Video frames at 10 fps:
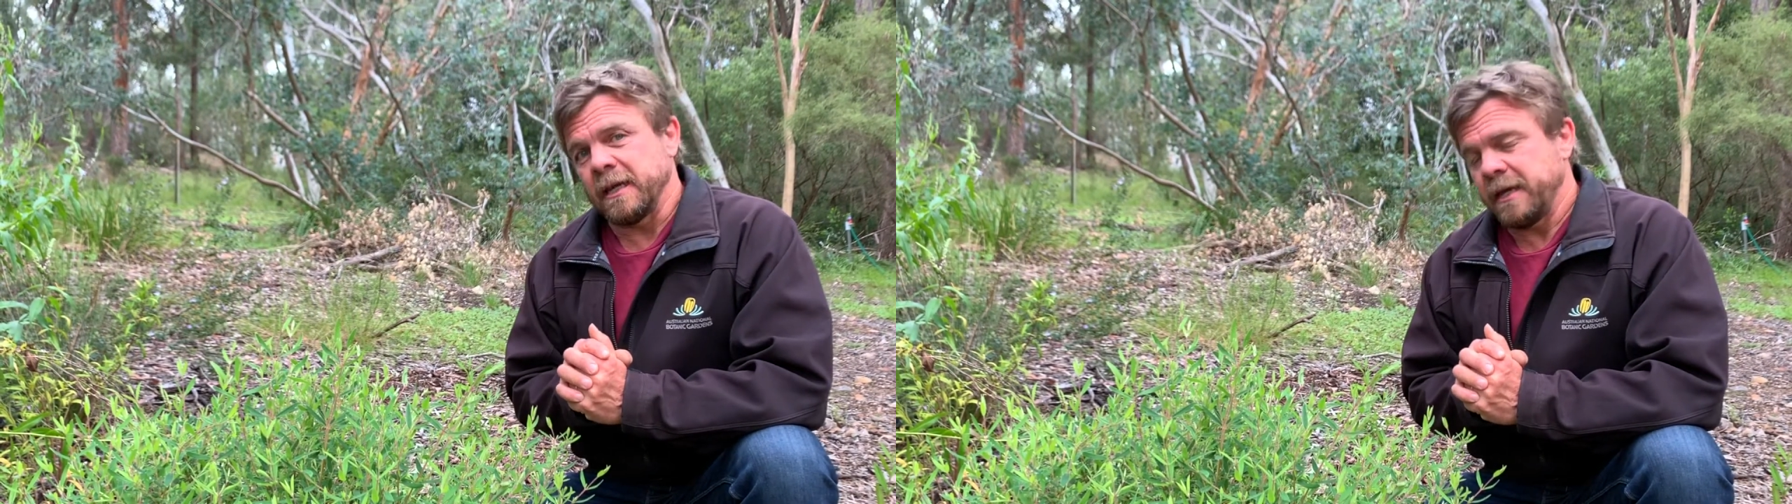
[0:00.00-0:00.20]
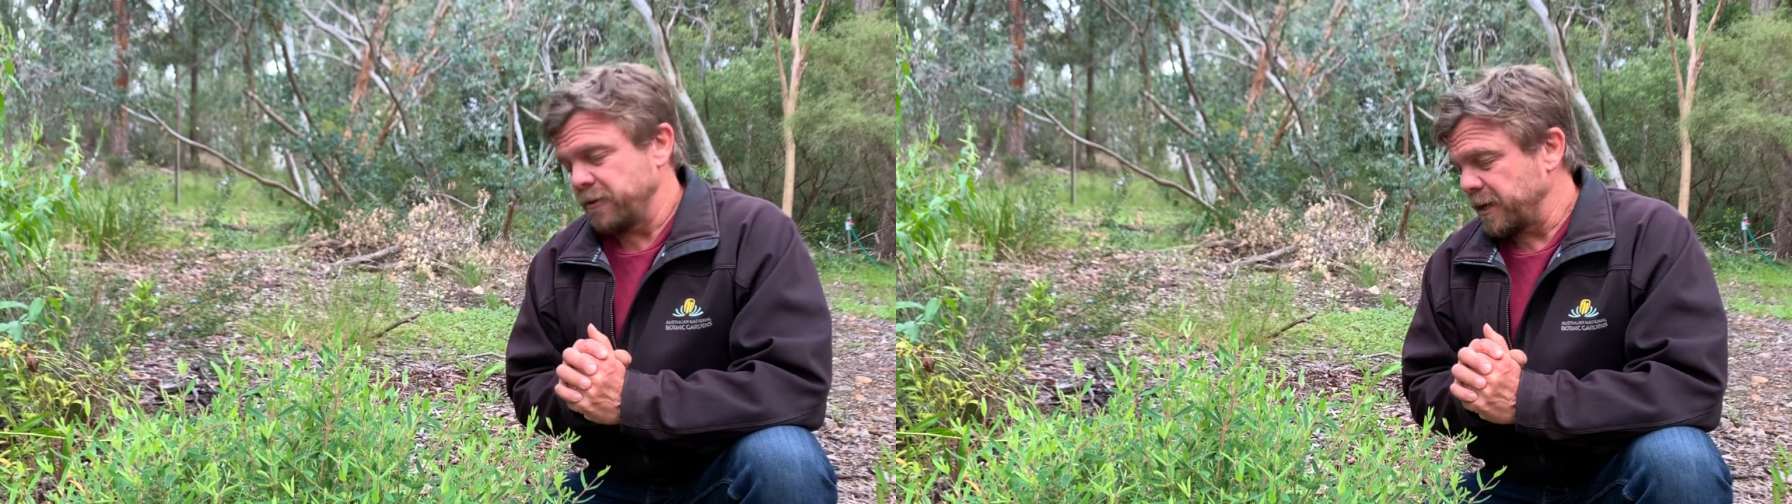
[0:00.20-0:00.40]

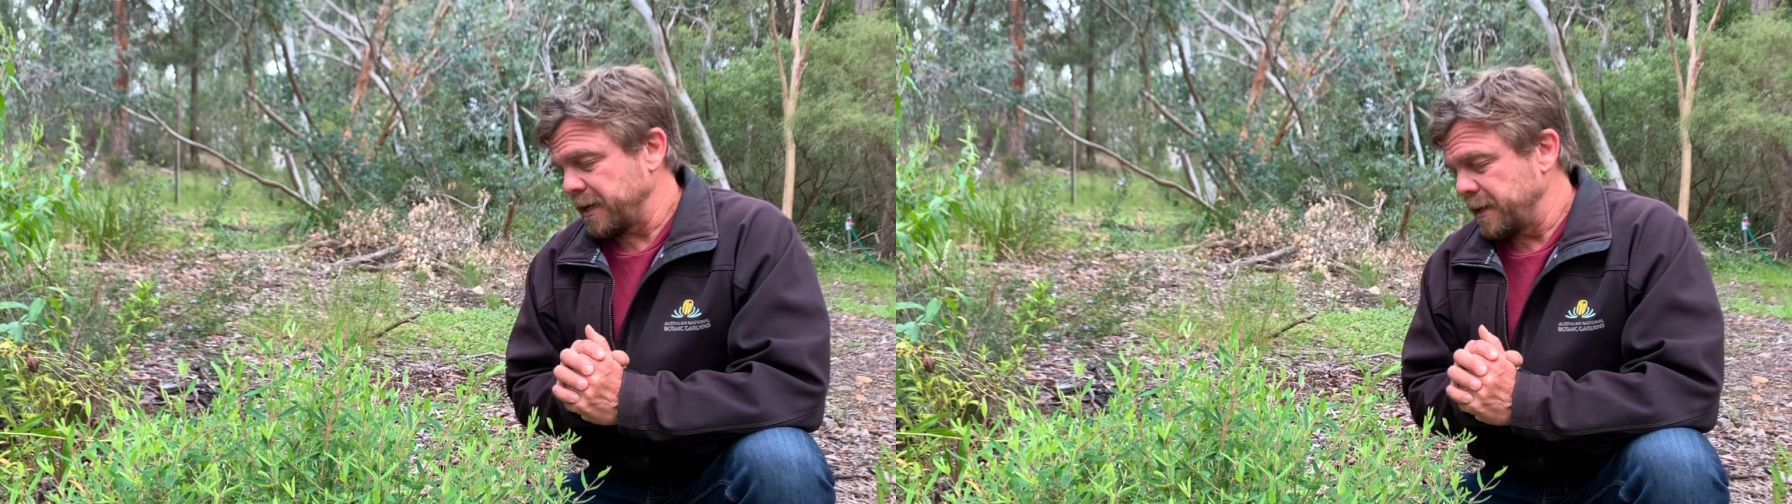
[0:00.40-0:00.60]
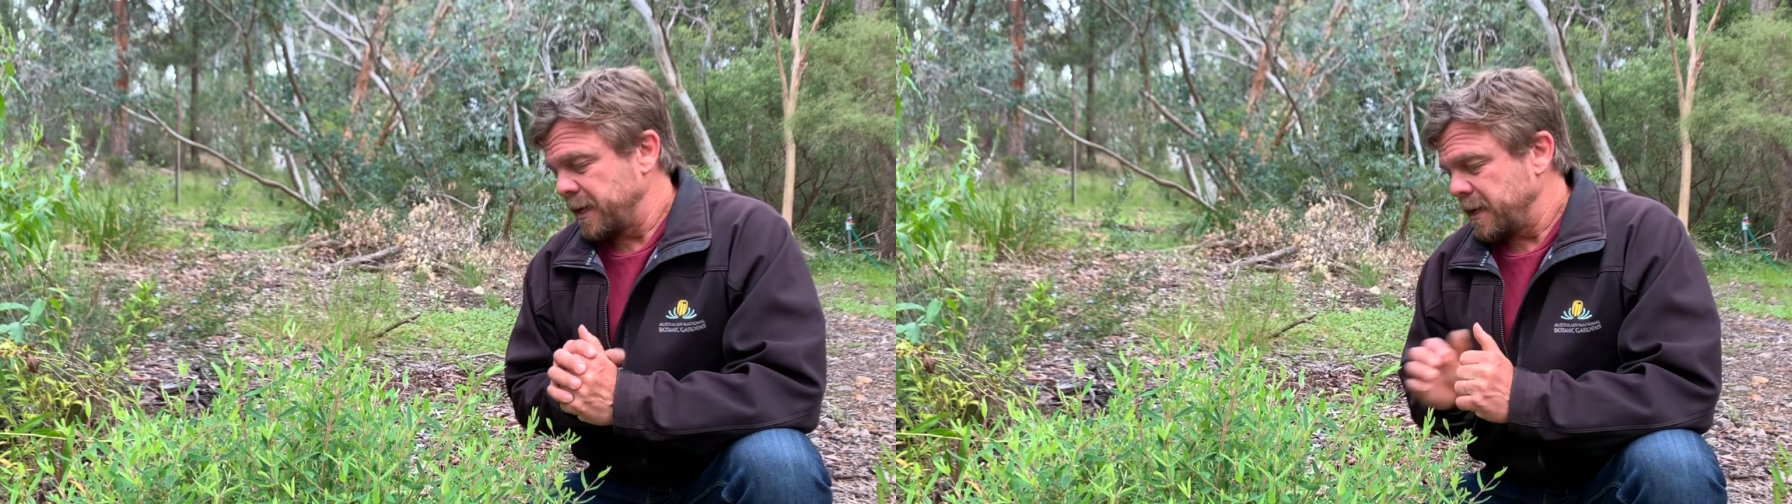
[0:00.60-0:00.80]

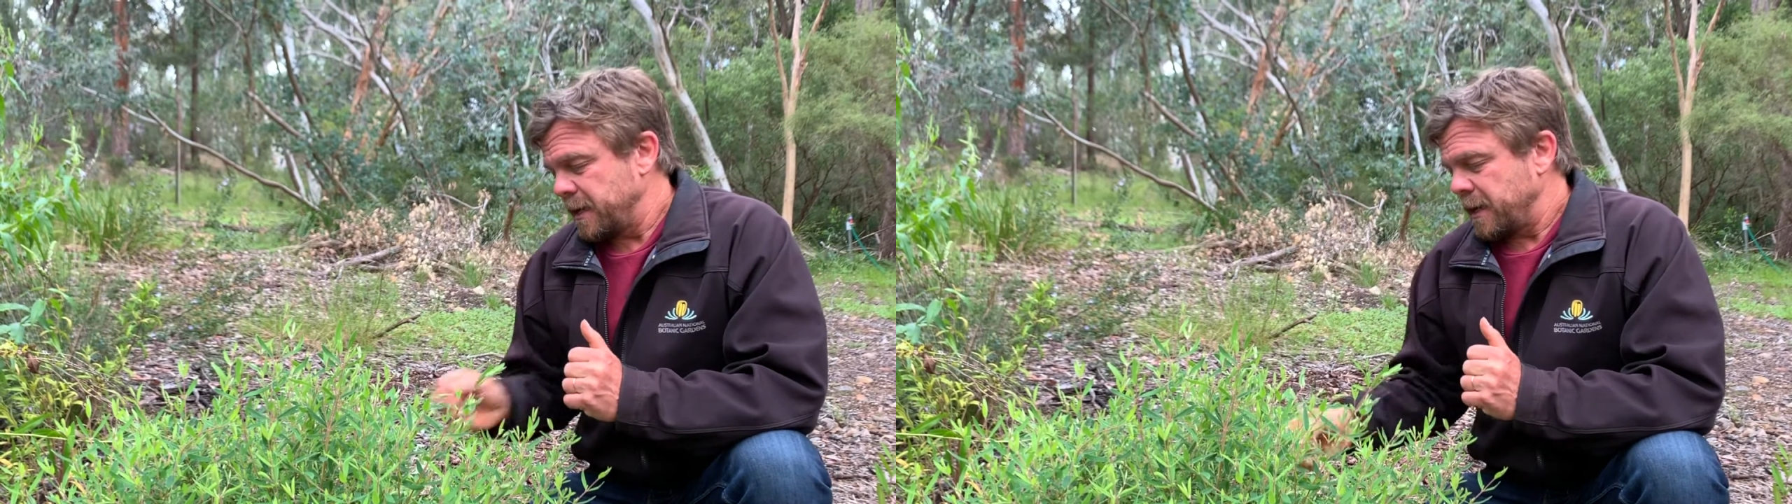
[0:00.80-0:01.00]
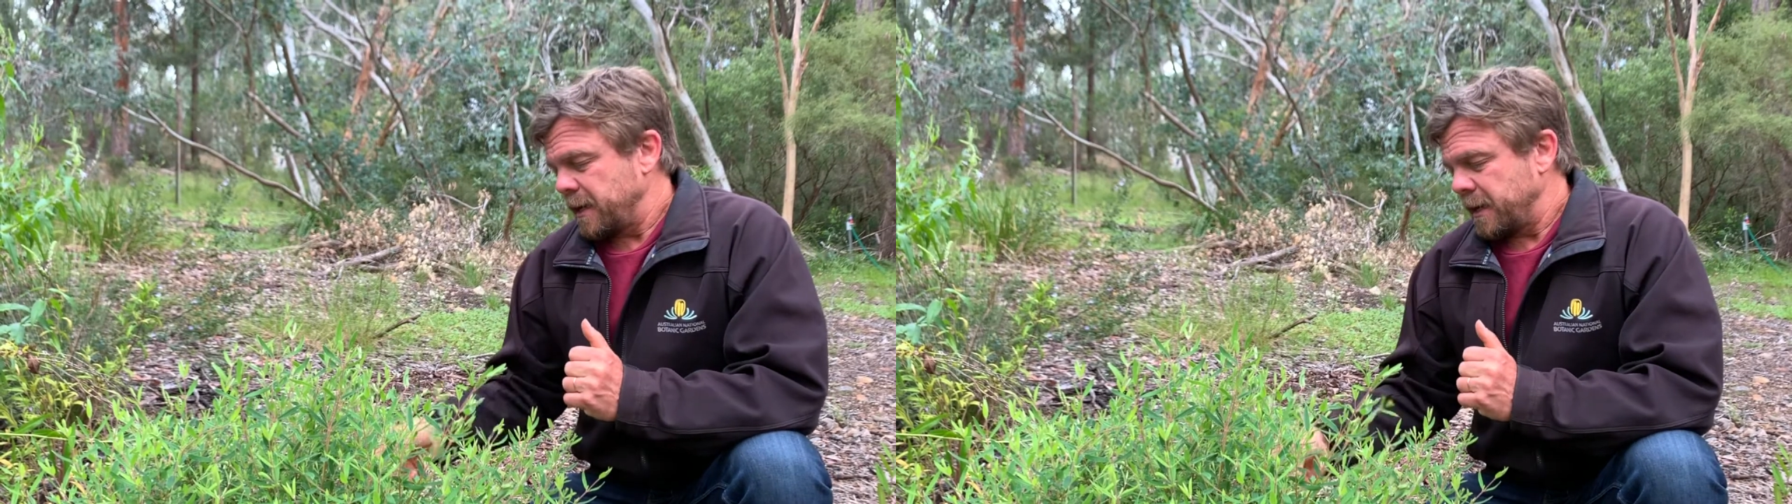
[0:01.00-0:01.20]
area,
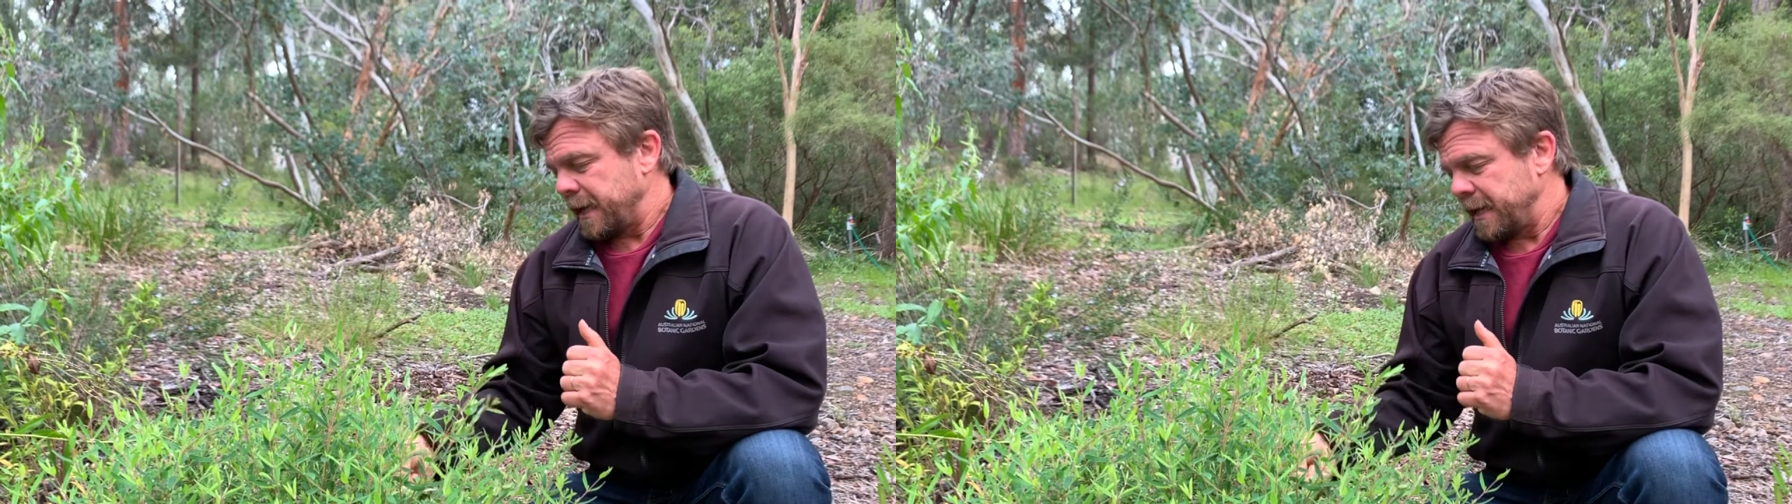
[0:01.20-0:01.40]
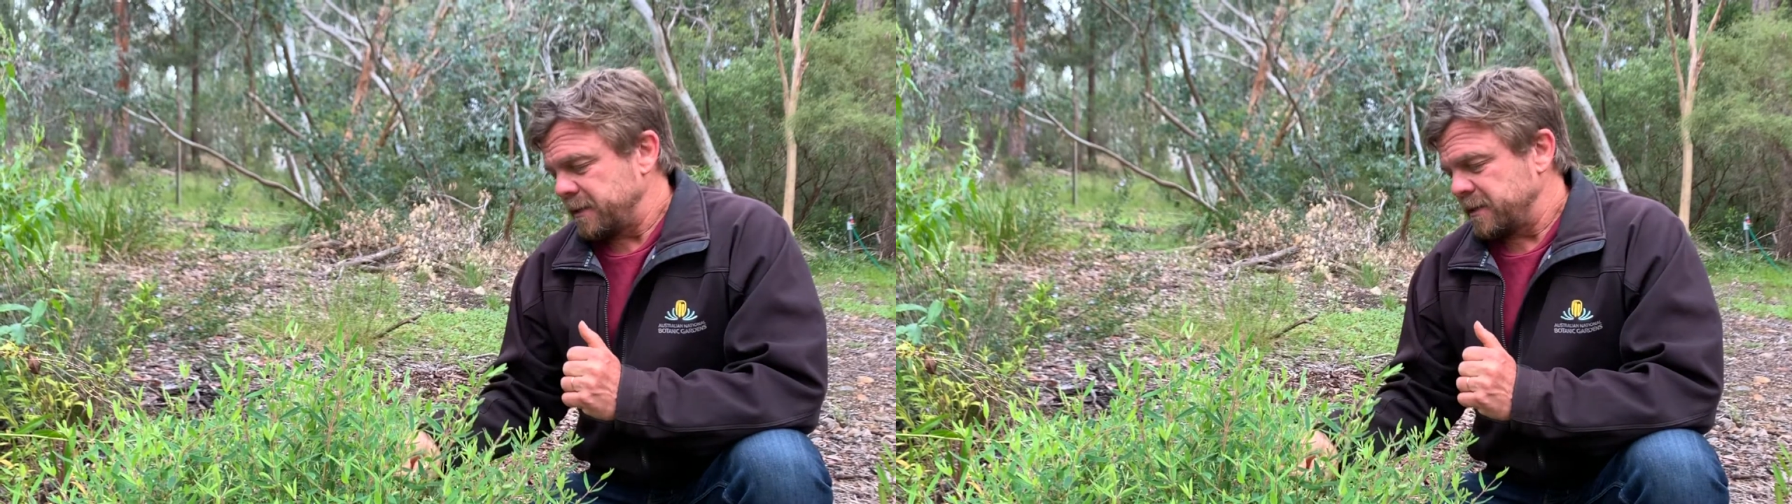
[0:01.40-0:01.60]

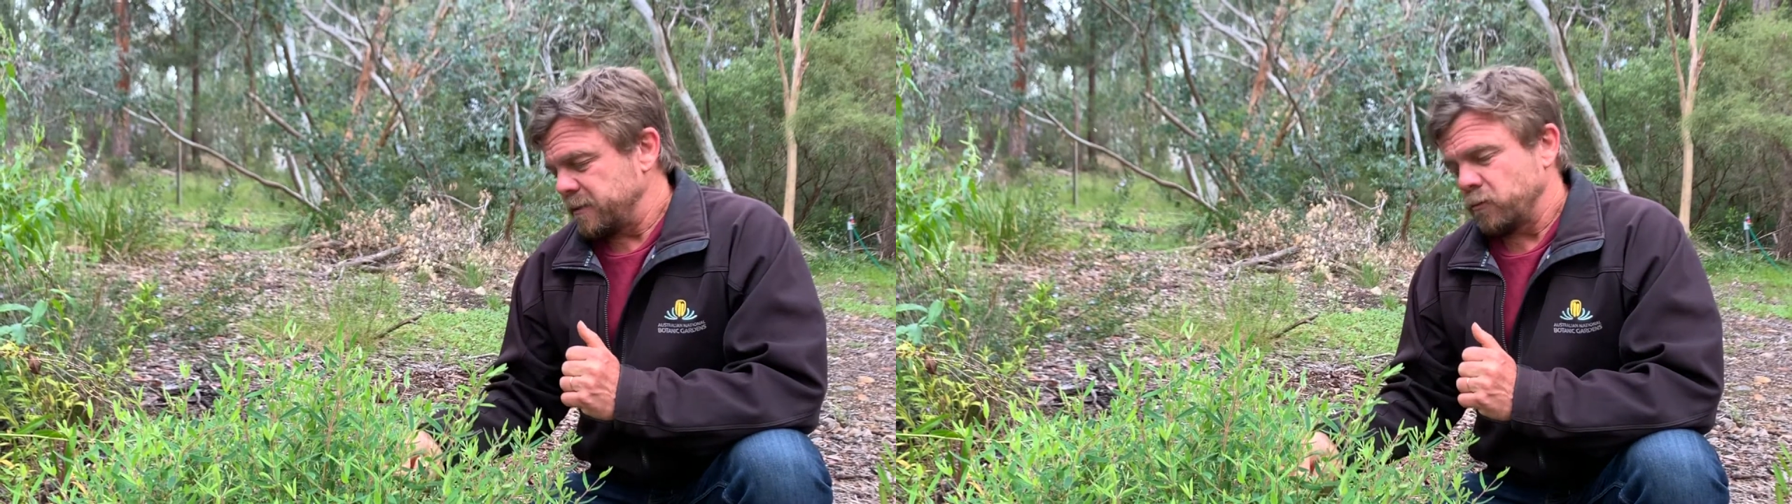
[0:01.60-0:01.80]
and